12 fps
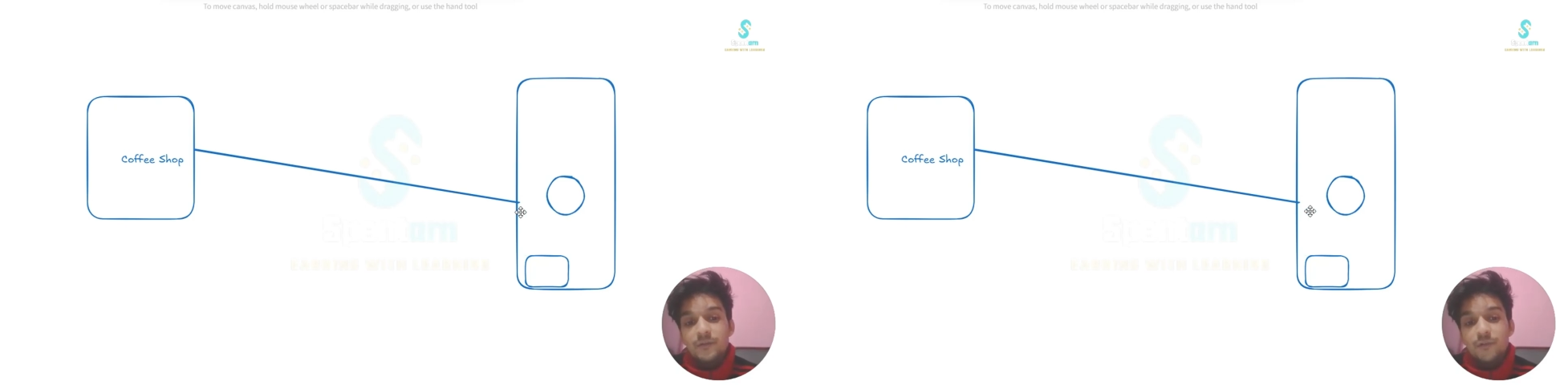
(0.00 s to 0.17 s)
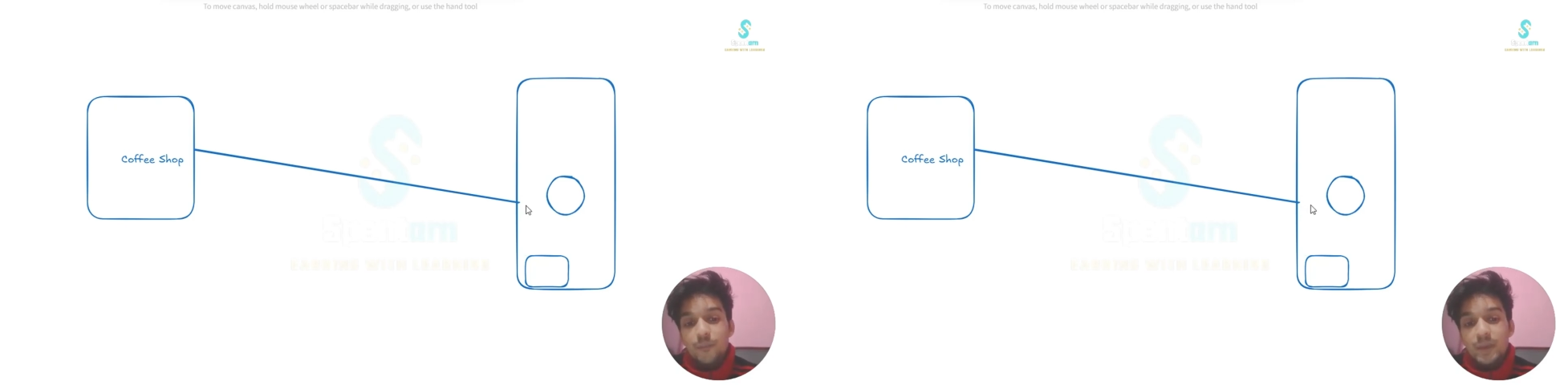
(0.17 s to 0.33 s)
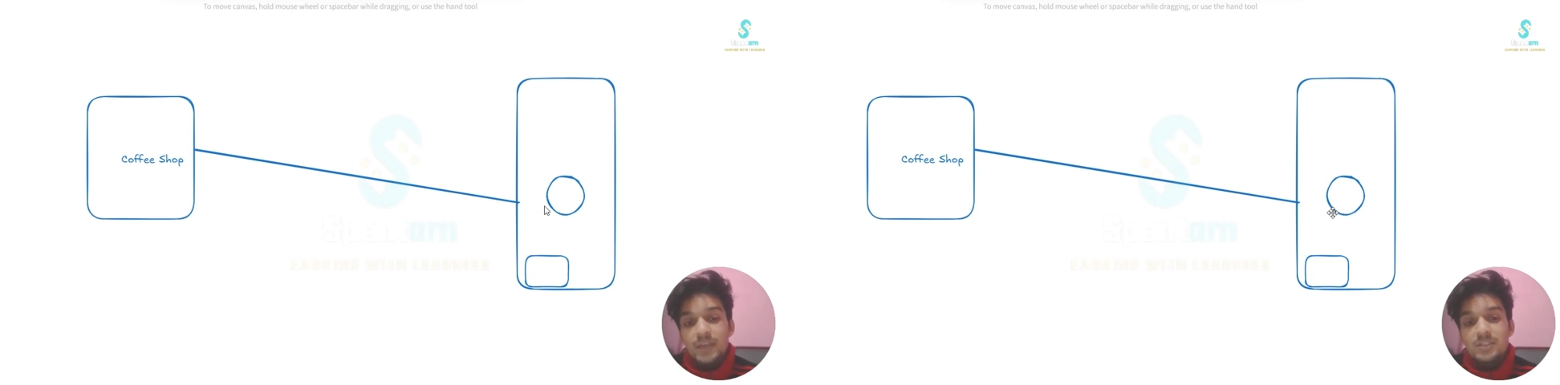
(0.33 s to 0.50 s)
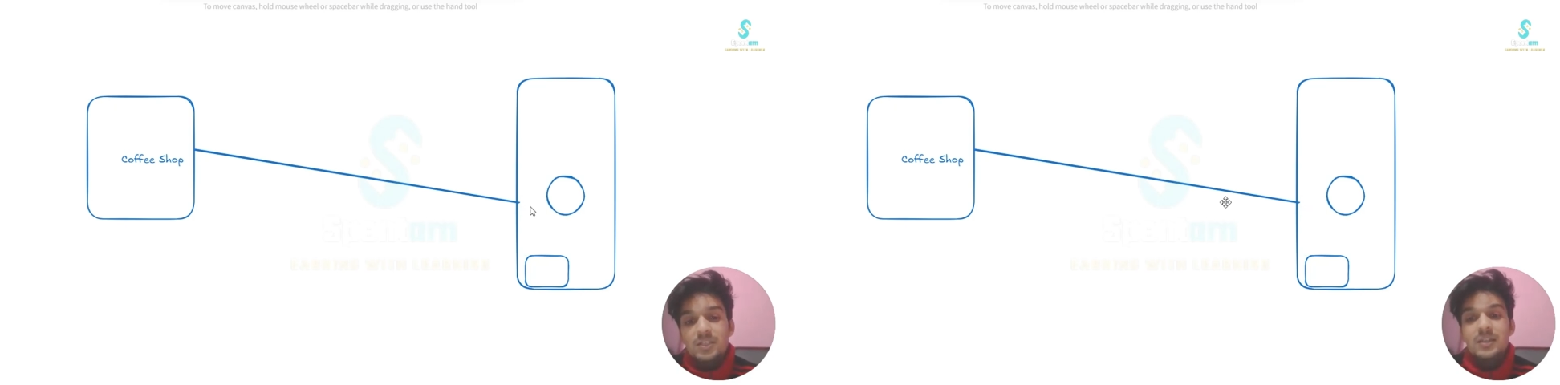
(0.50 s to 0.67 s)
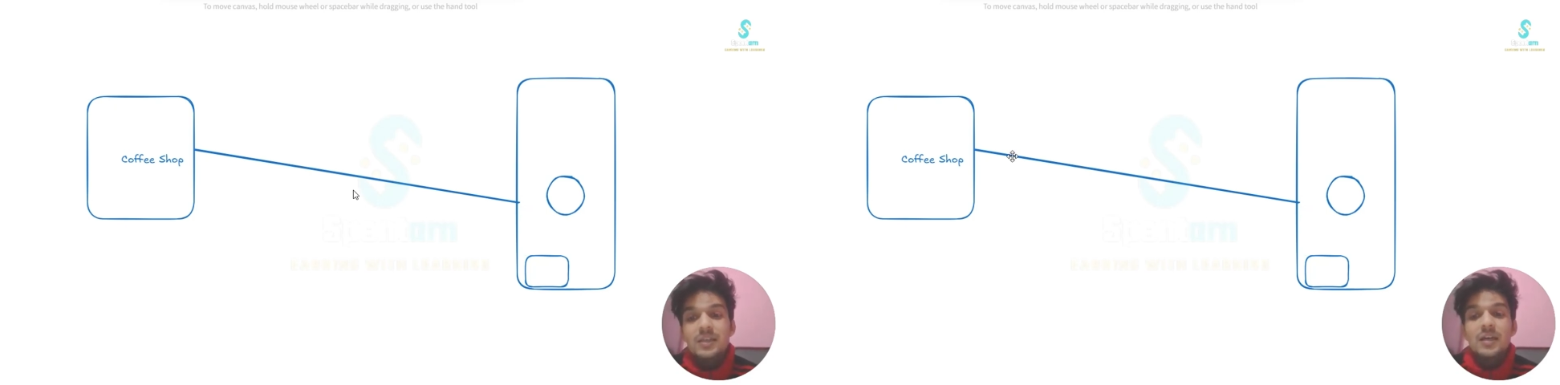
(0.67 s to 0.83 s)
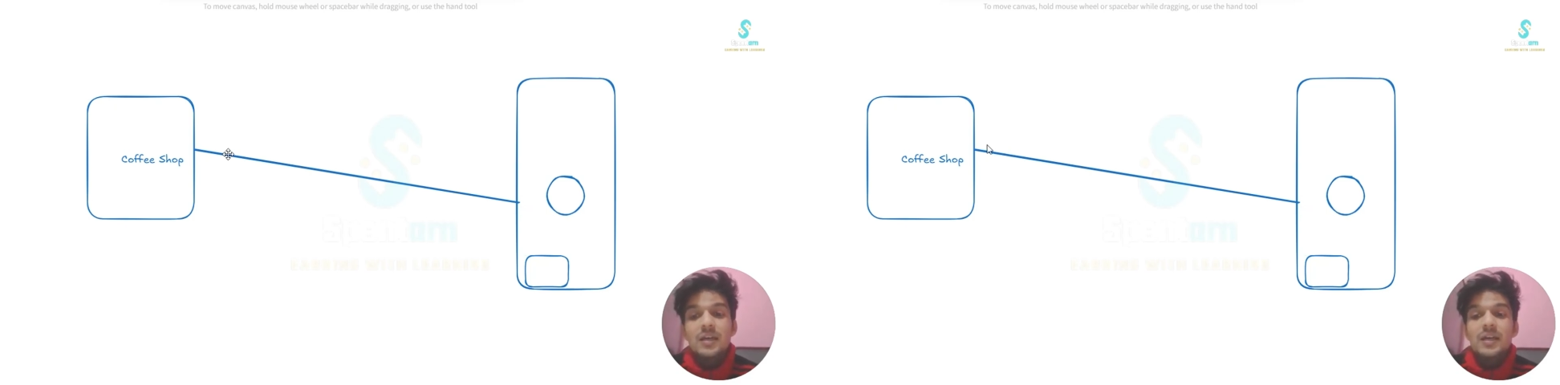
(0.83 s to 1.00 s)

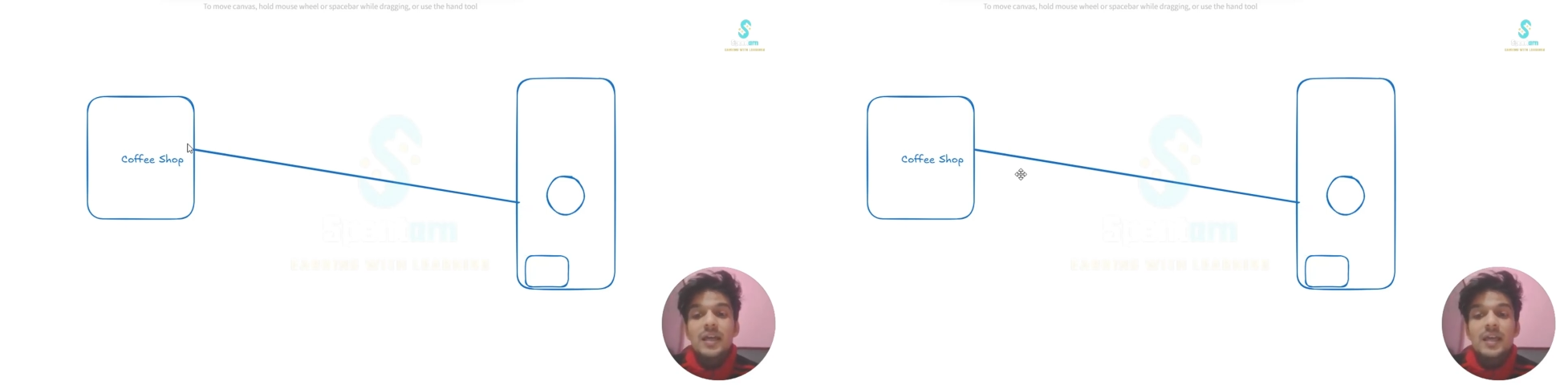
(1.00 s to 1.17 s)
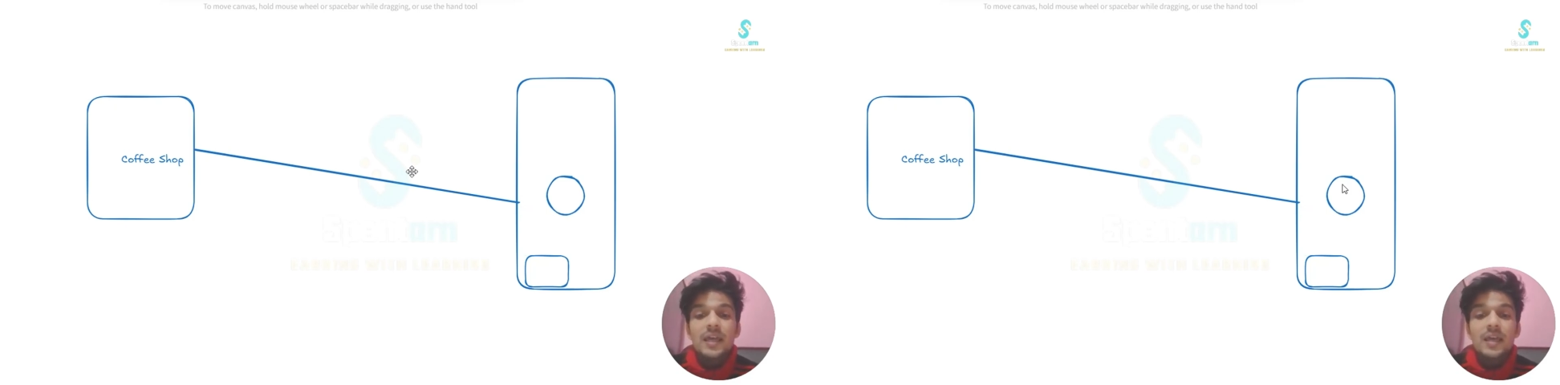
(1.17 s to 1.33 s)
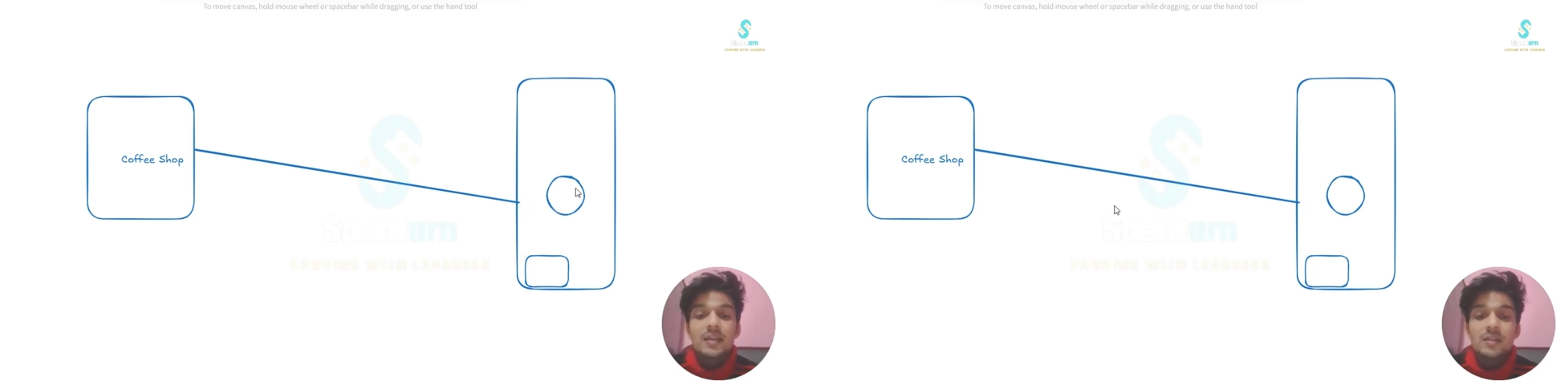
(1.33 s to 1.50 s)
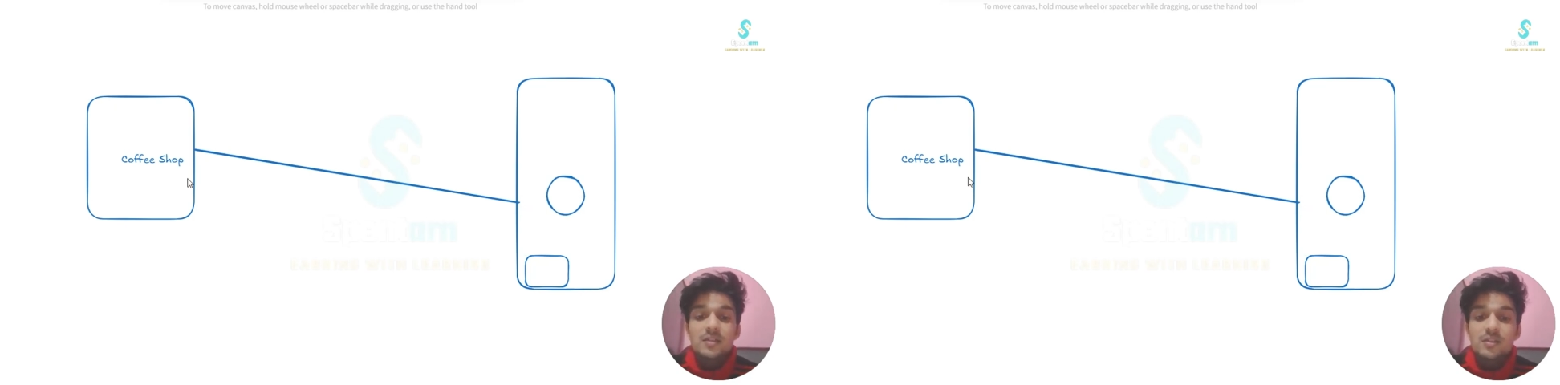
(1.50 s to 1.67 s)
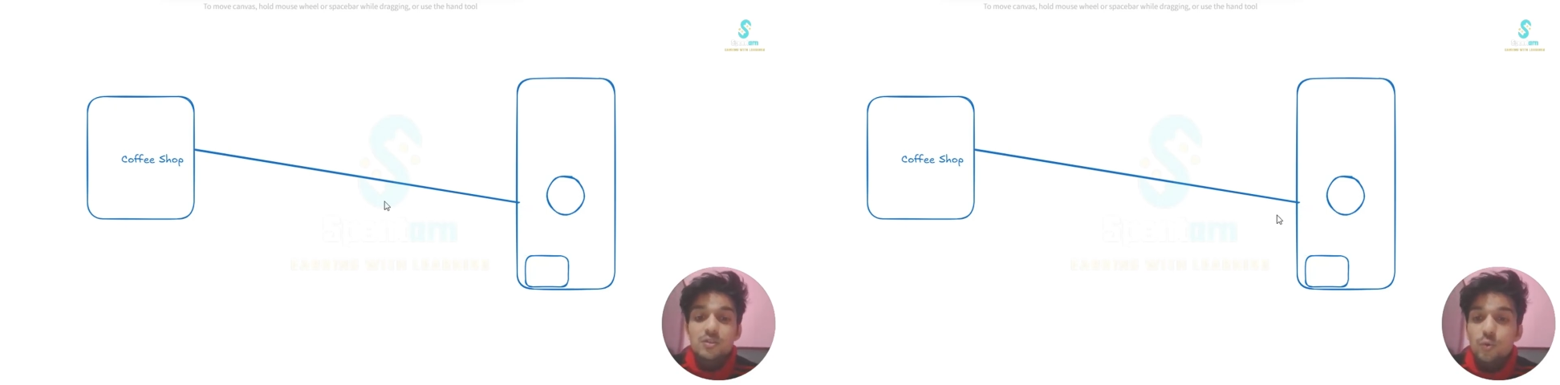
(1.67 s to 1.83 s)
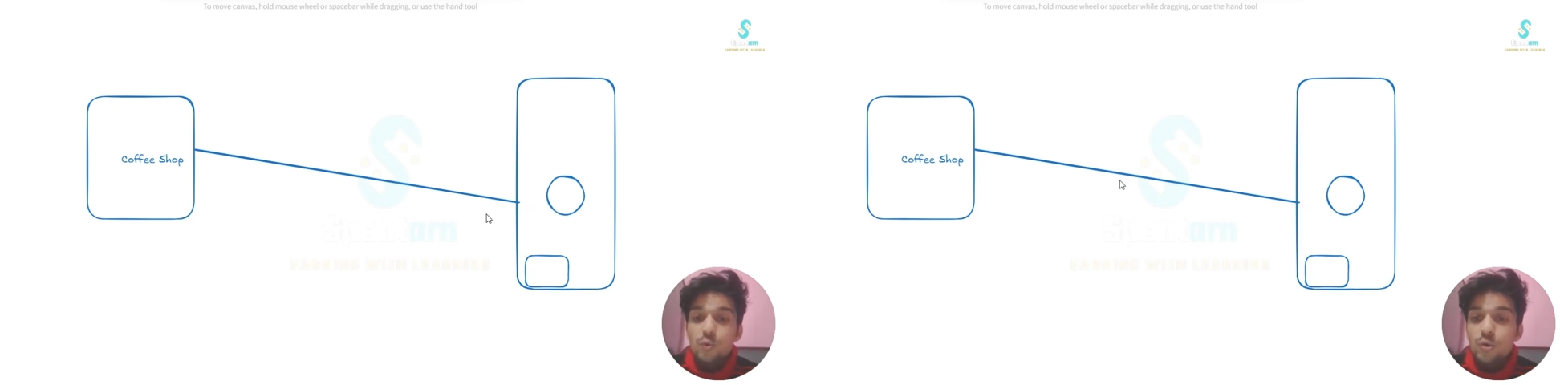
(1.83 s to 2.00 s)
information they are taking in
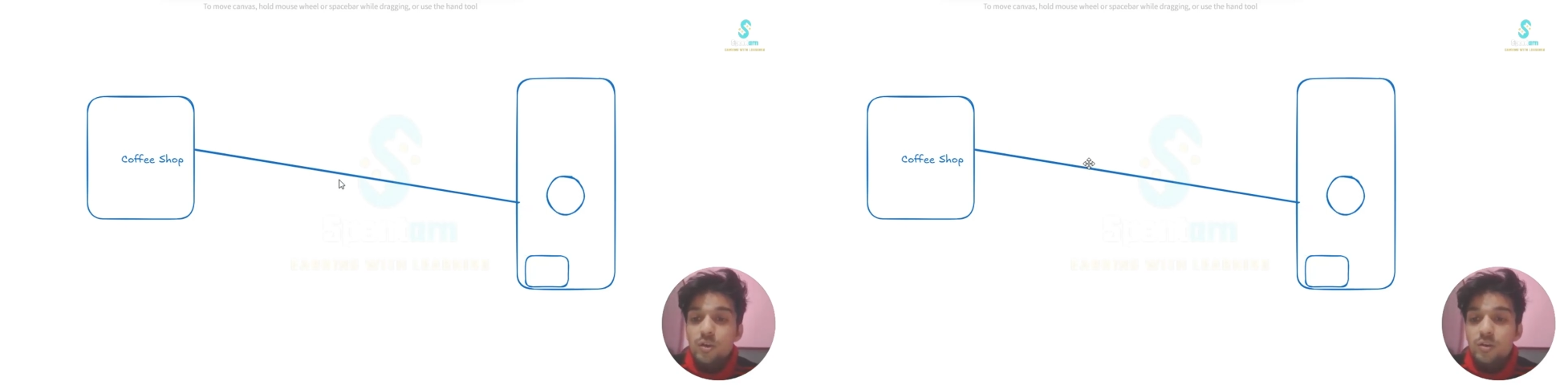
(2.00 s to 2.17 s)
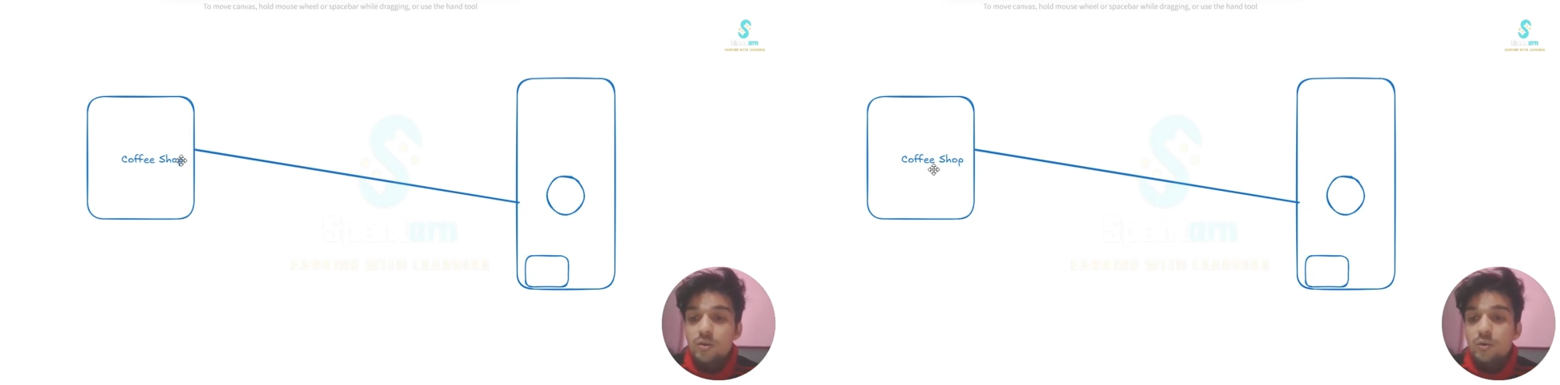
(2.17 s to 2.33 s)
this route